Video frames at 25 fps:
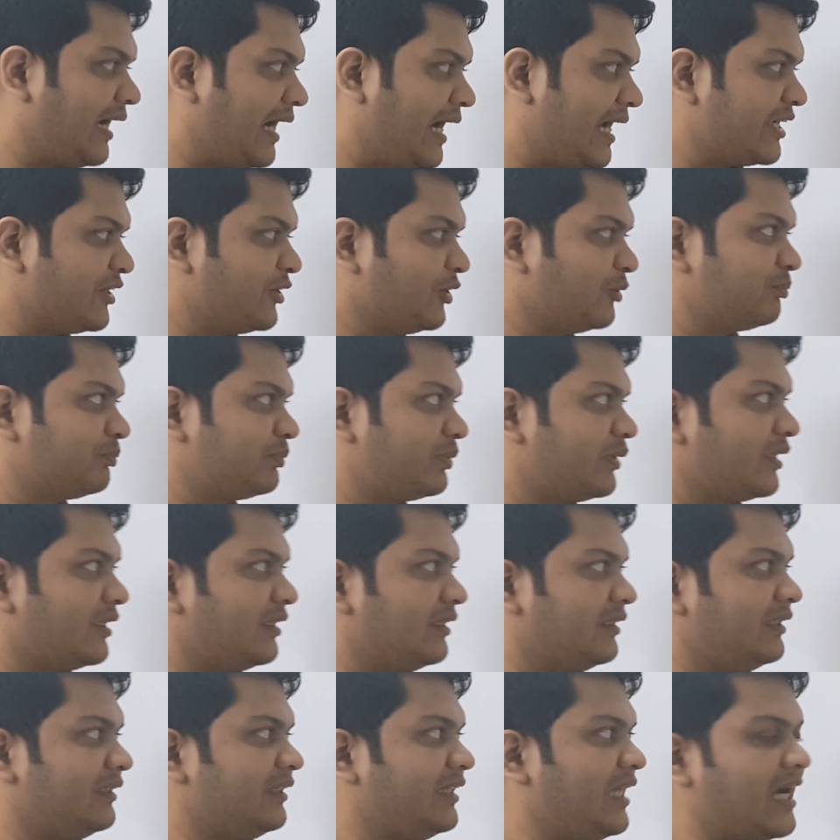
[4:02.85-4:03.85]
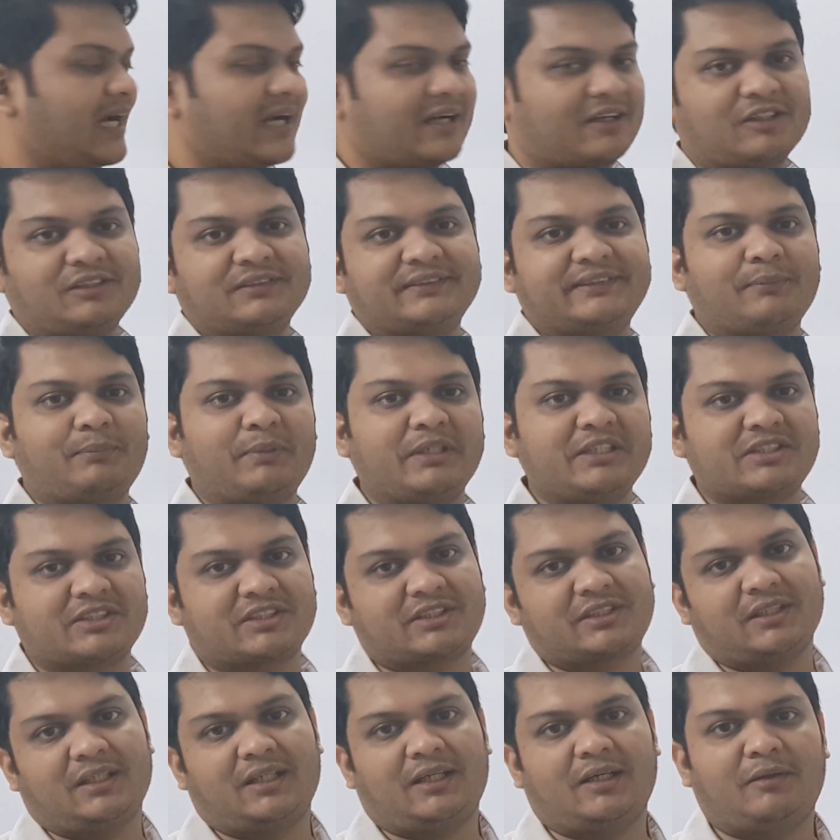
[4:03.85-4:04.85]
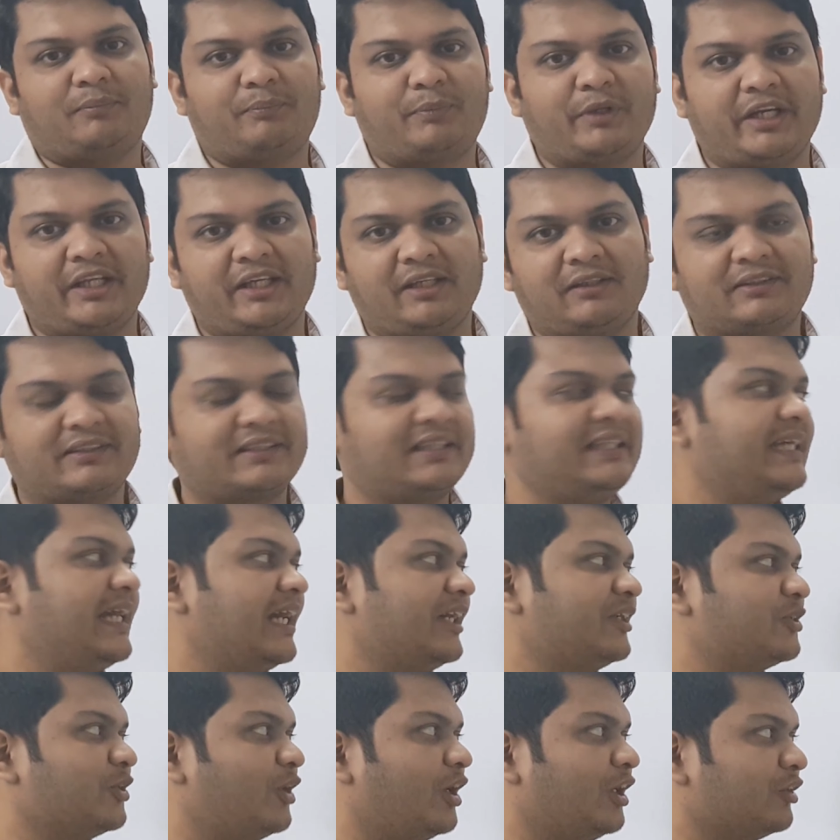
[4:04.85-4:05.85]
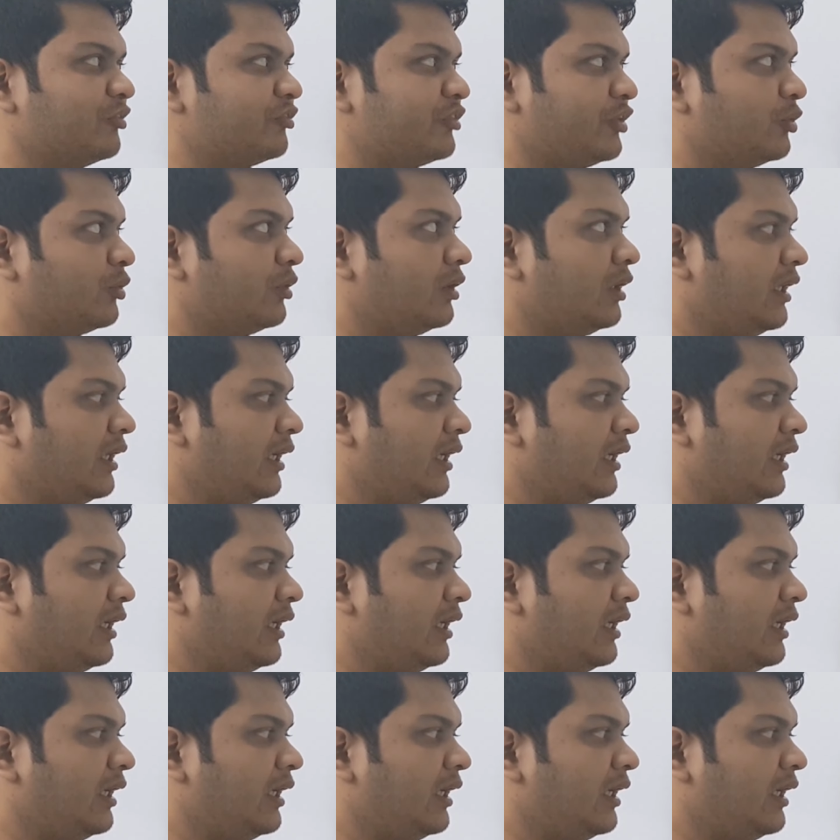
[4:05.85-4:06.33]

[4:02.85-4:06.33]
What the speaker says: I hope the concept is pretty clear to all of you.